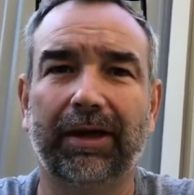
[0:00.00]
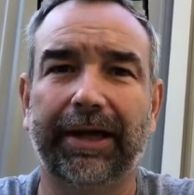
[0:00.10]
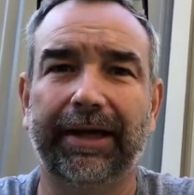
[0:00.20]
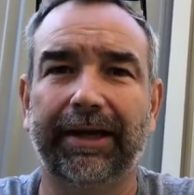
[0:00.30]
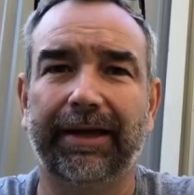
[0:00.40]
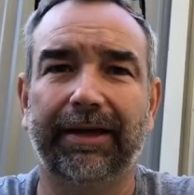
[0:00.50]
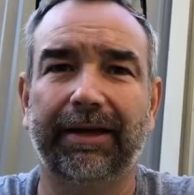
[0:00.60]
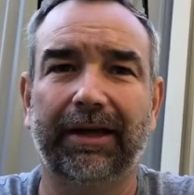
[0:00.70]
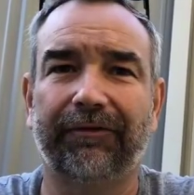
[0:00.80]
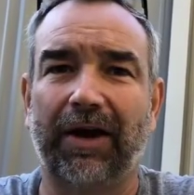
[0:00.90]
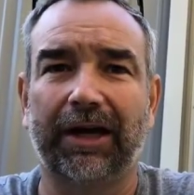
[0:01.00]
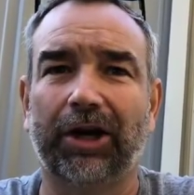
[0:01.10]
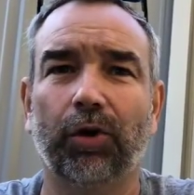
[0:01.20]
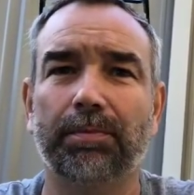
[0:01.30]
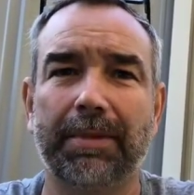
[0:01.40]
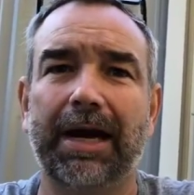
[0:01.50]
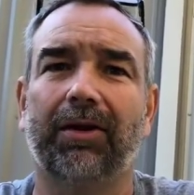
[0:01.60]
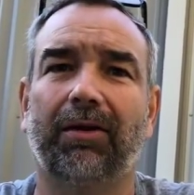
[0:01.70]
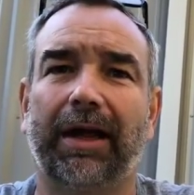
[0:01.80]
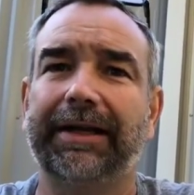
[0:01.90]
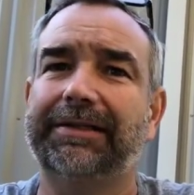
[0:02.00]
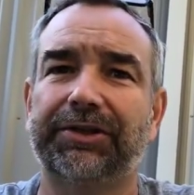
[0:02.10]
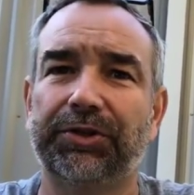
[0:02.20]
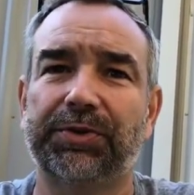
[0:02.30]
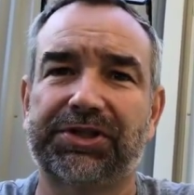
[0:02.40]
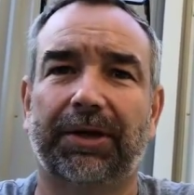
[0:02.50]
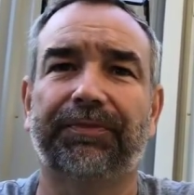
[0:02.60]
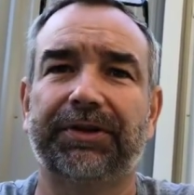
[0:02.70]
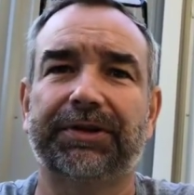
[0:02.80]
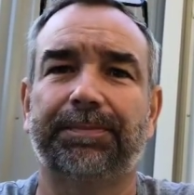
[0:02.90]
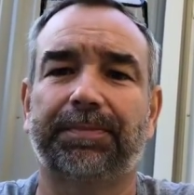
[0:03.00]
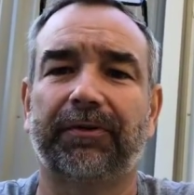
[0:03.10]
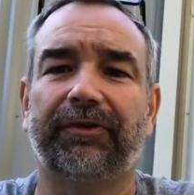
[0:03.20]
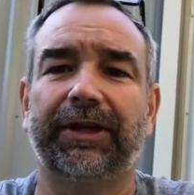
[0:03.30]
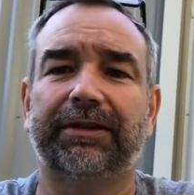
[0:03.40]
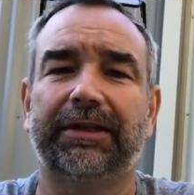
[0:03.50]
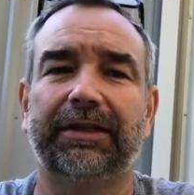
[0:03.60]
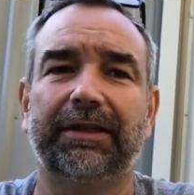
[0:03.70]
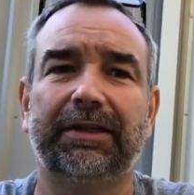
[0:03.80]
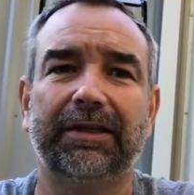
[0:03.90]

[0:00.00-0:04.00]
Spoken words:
And if I go metal, I need to do something to prevent the